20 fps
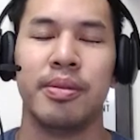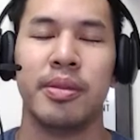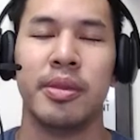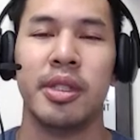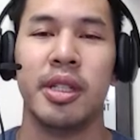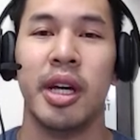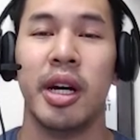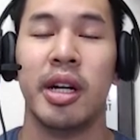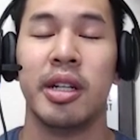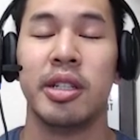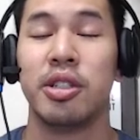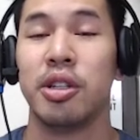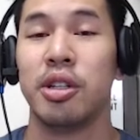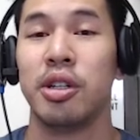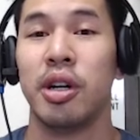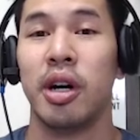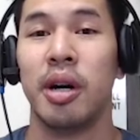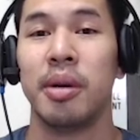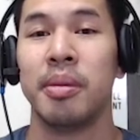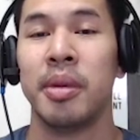Yeah. So
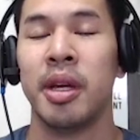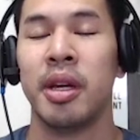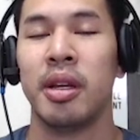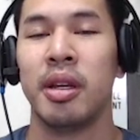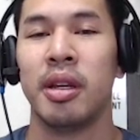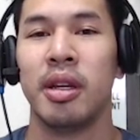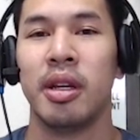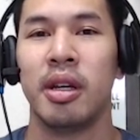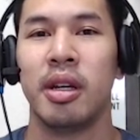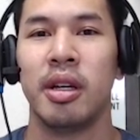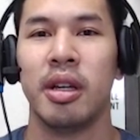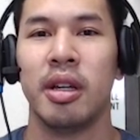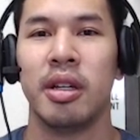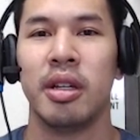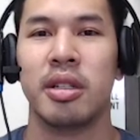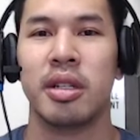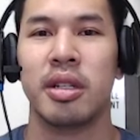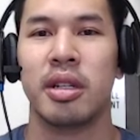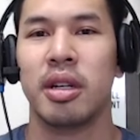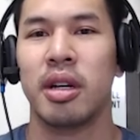I mean, it,
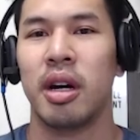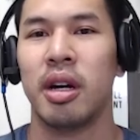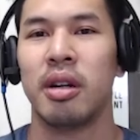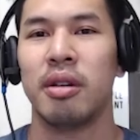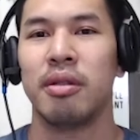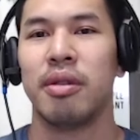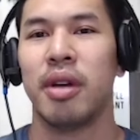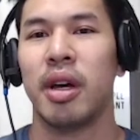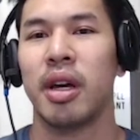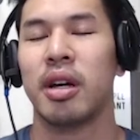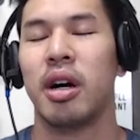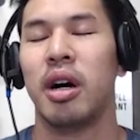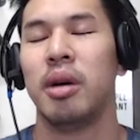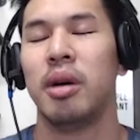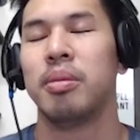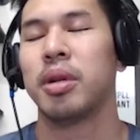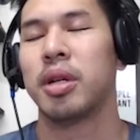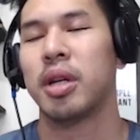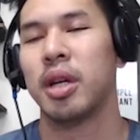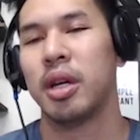it's kind of like
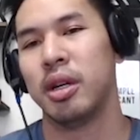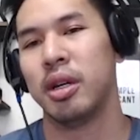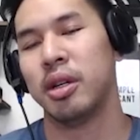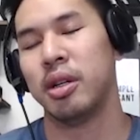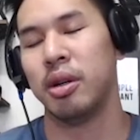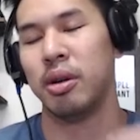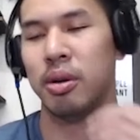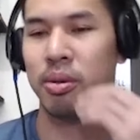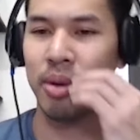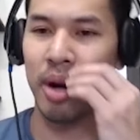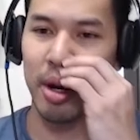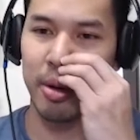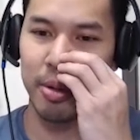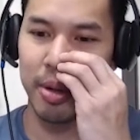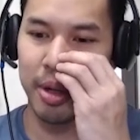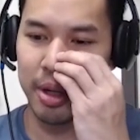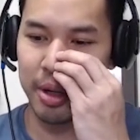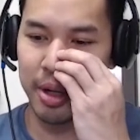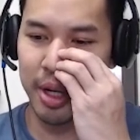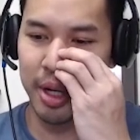complicated the route
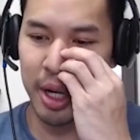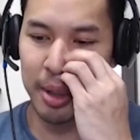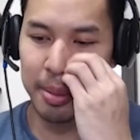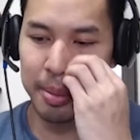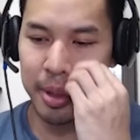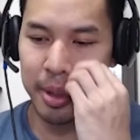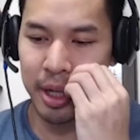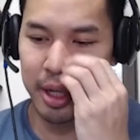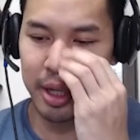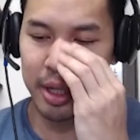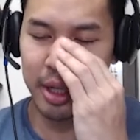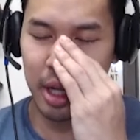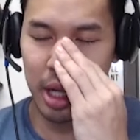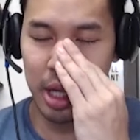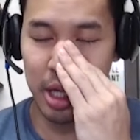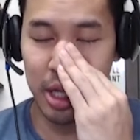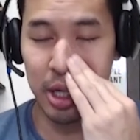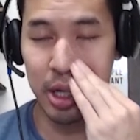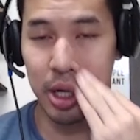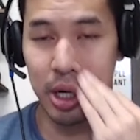we go down, but uh,
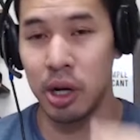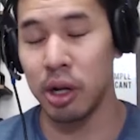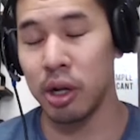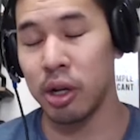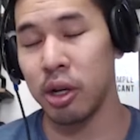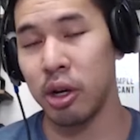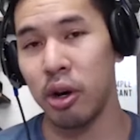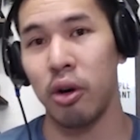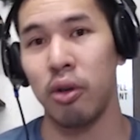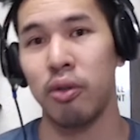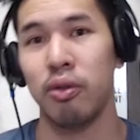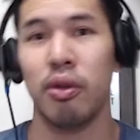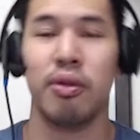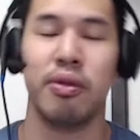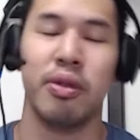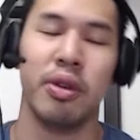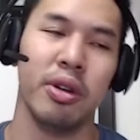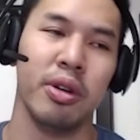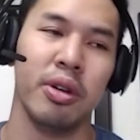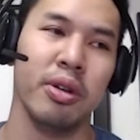uh the
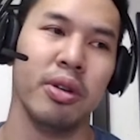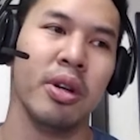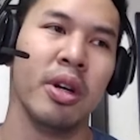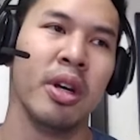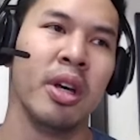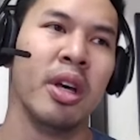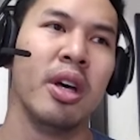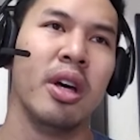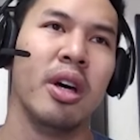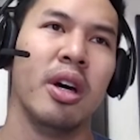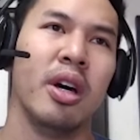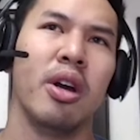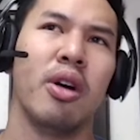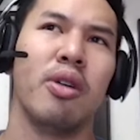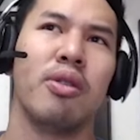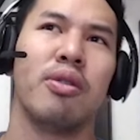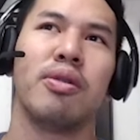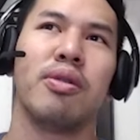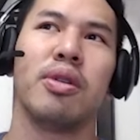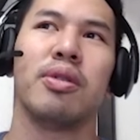overview an
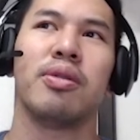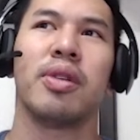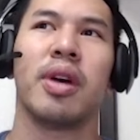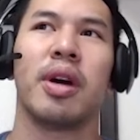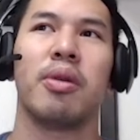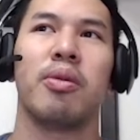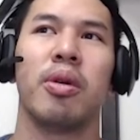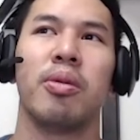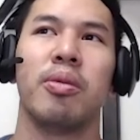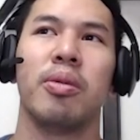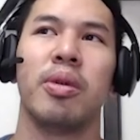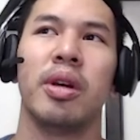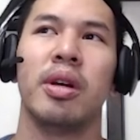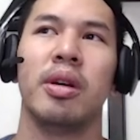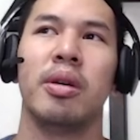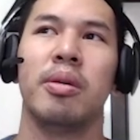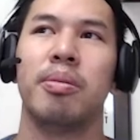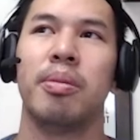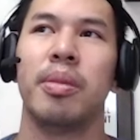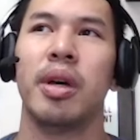overview of like what
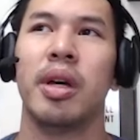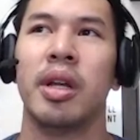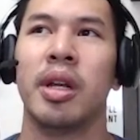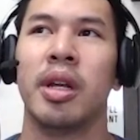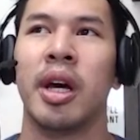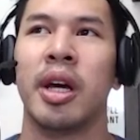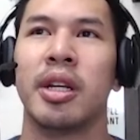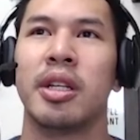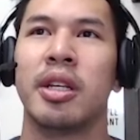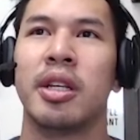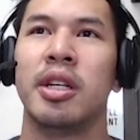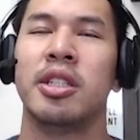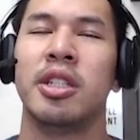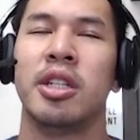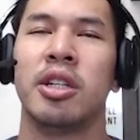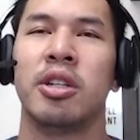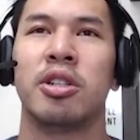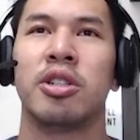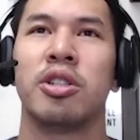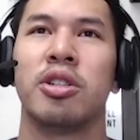we've been like teaching
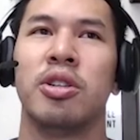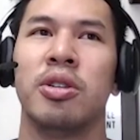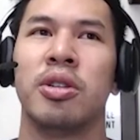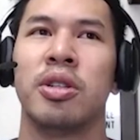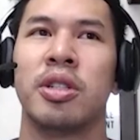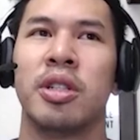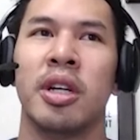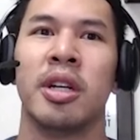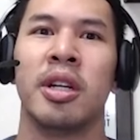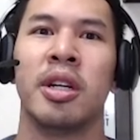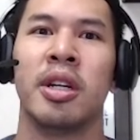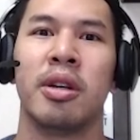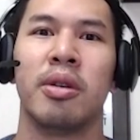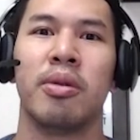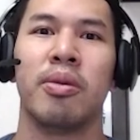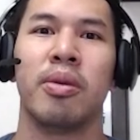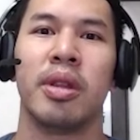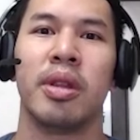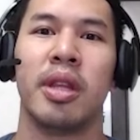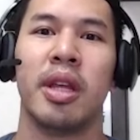our students and
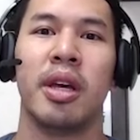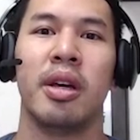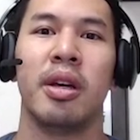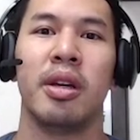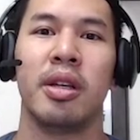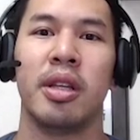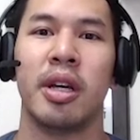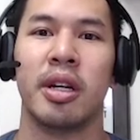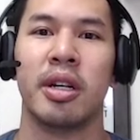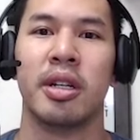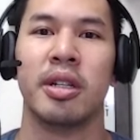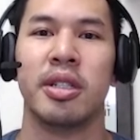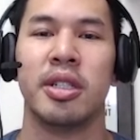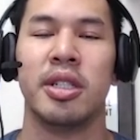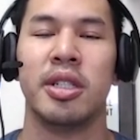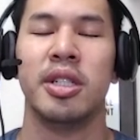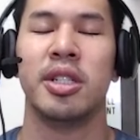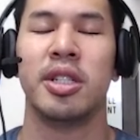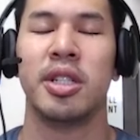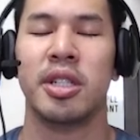what they like
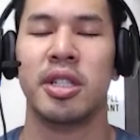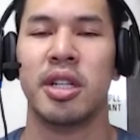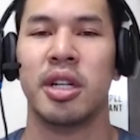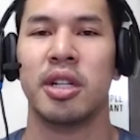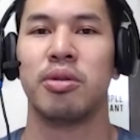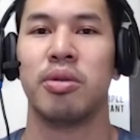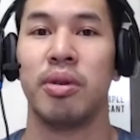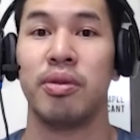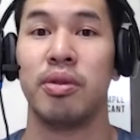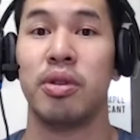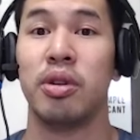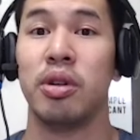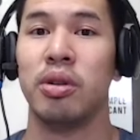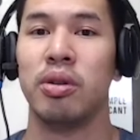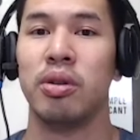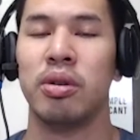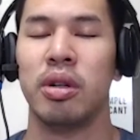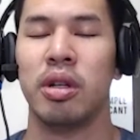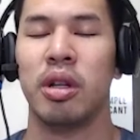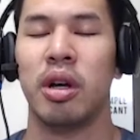seeing success with
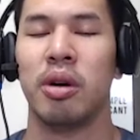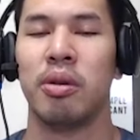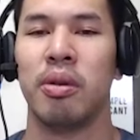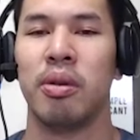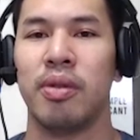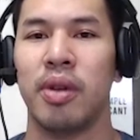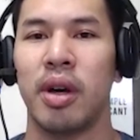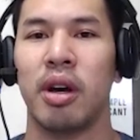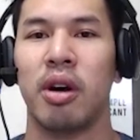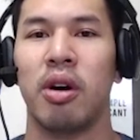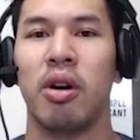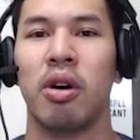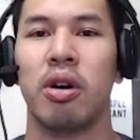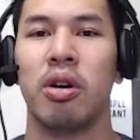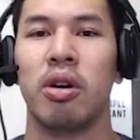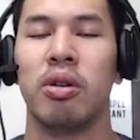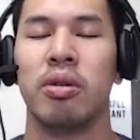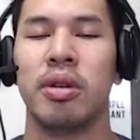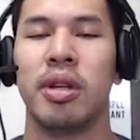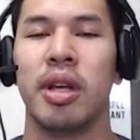too, along with like our
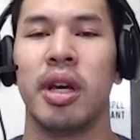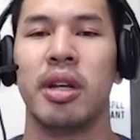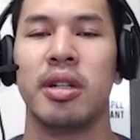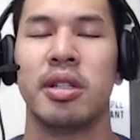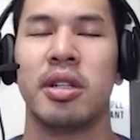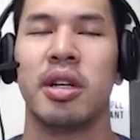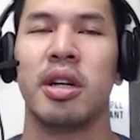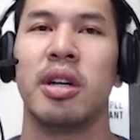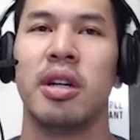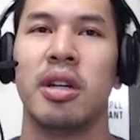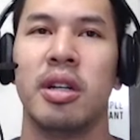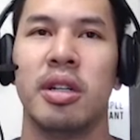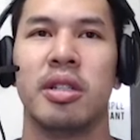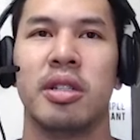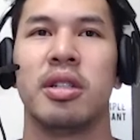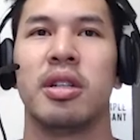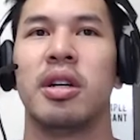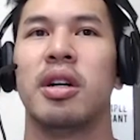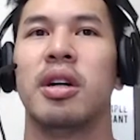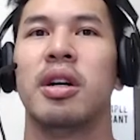own data set is
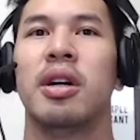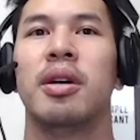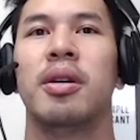uh